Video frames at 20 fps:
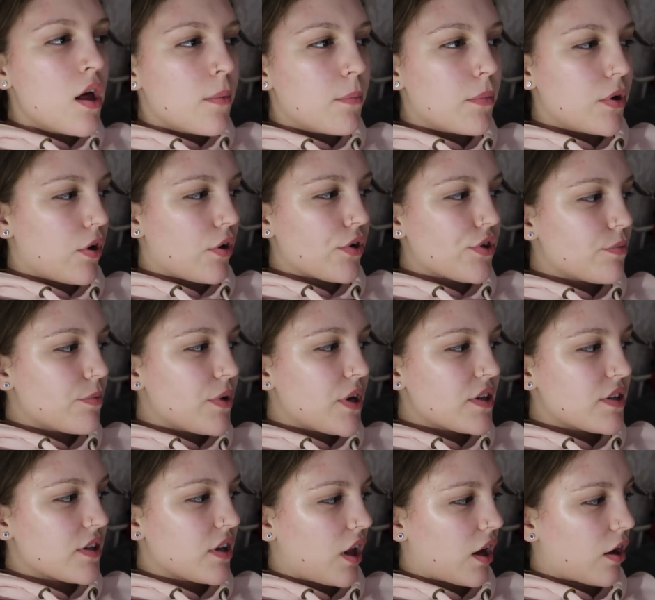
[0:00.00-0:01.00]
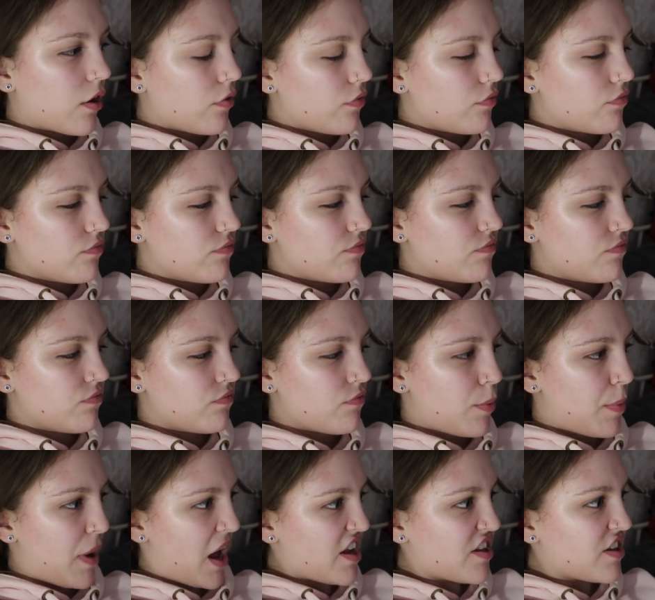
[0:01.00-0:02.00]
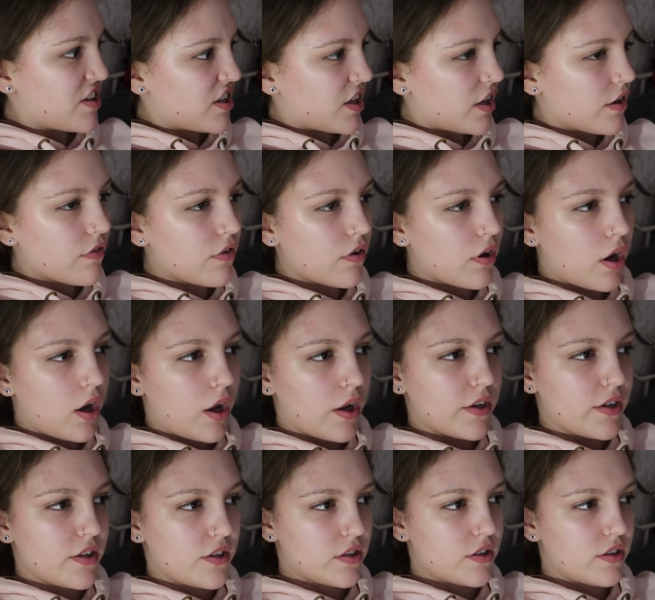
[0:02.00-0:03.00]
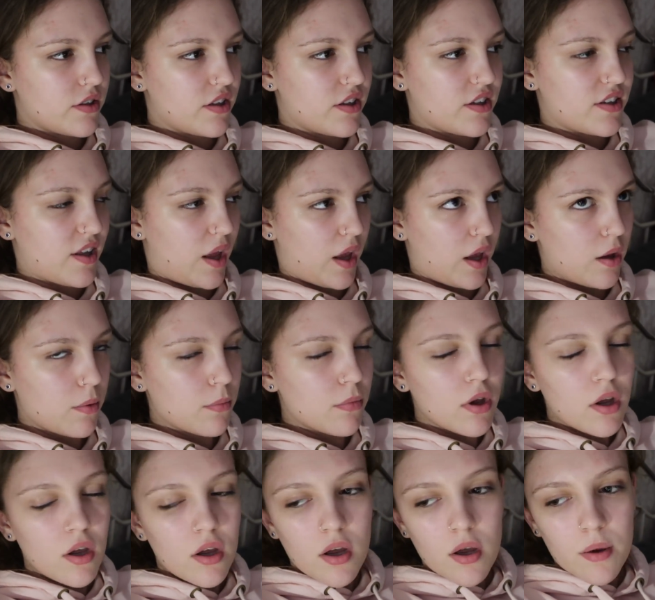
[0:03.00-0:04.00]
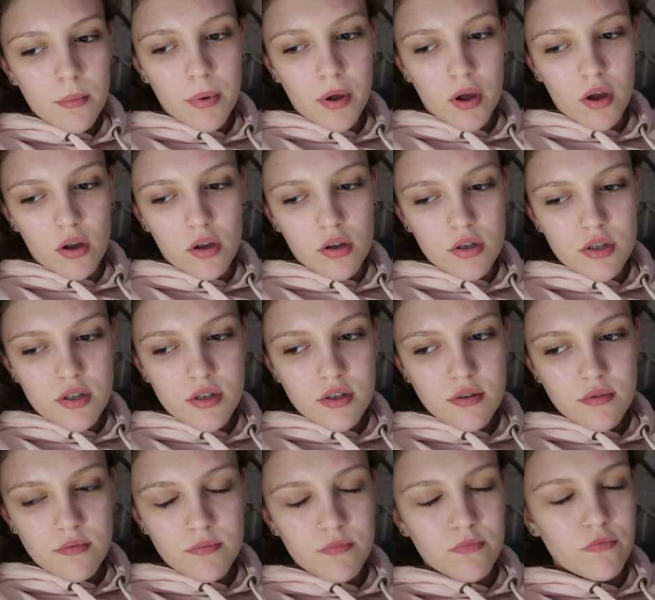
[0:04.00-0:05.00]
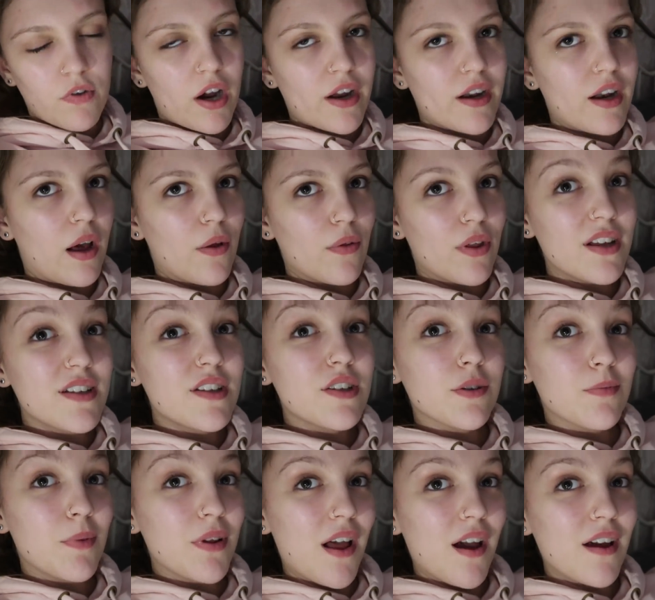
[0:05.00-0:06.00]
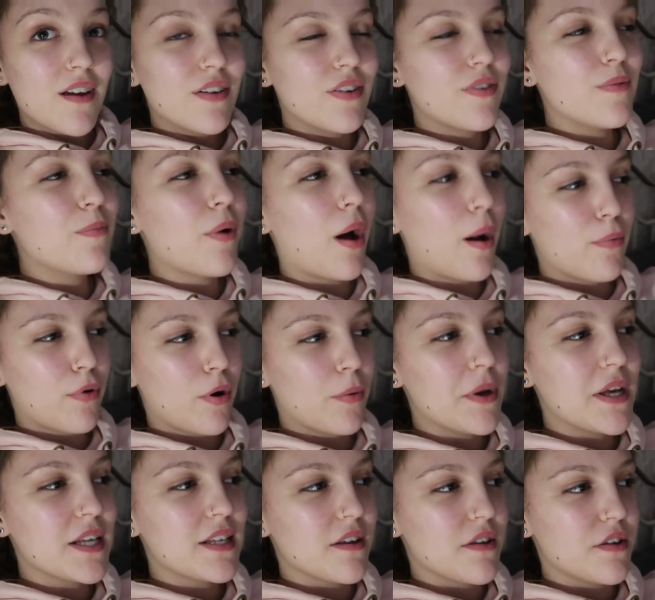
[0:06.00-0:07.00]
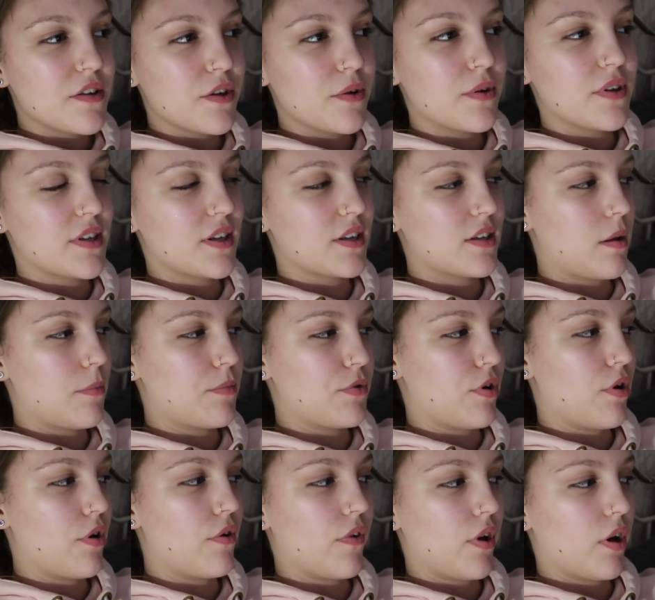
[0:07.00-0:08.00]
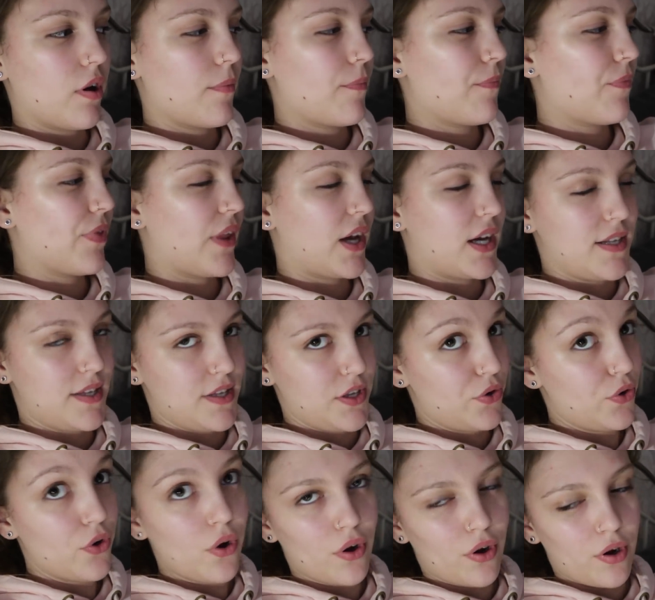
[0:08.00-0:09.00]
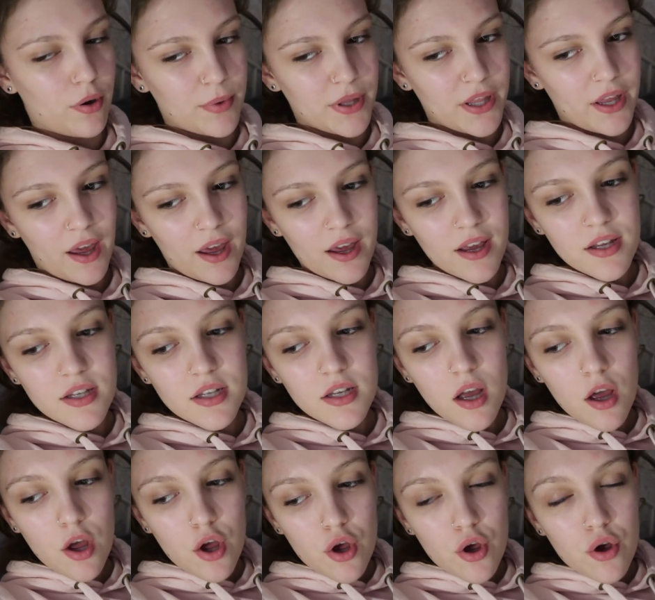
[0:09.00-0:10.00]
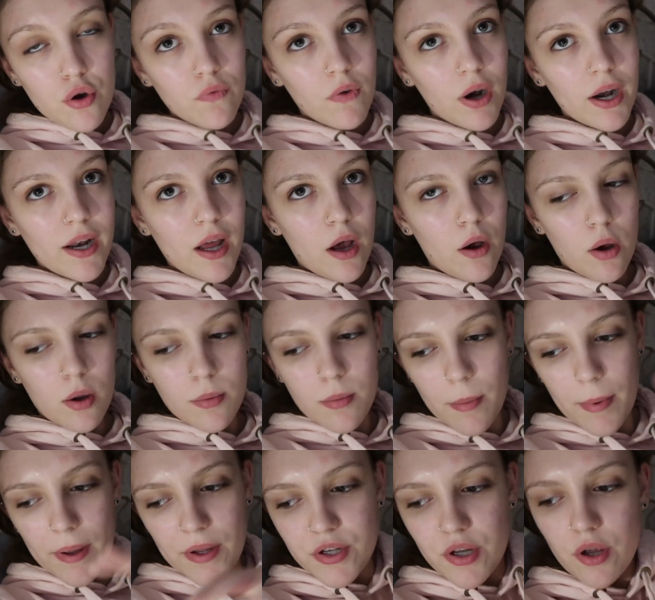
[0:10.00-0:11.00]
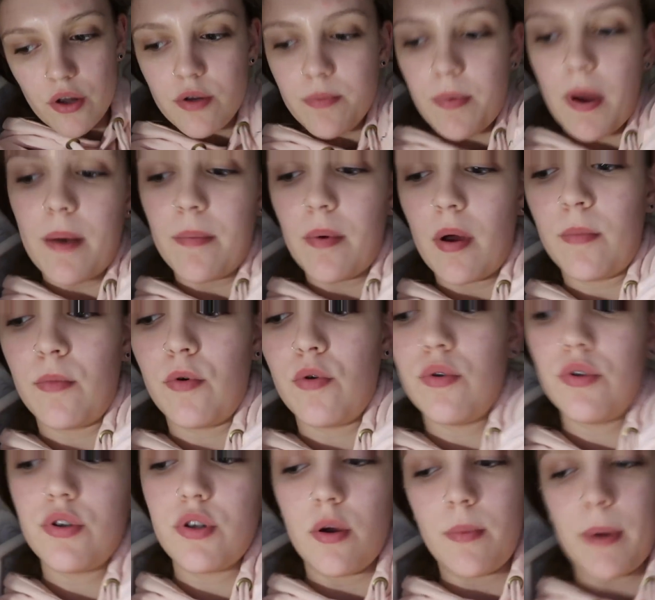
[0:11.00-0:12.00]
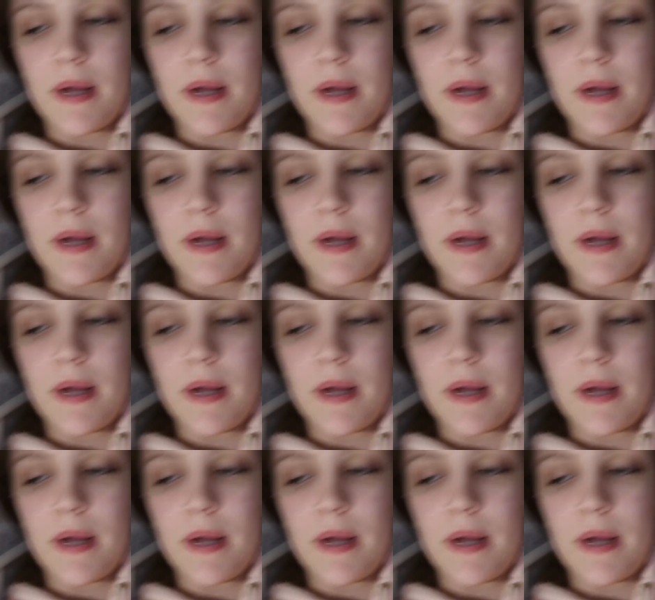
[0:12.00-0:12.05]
monotonous and like repetitive and the same, because right now that's just my life. But I promise, as soon as exams are over, that is not going to be the case. Right now I'm about to go to bed, but I'm also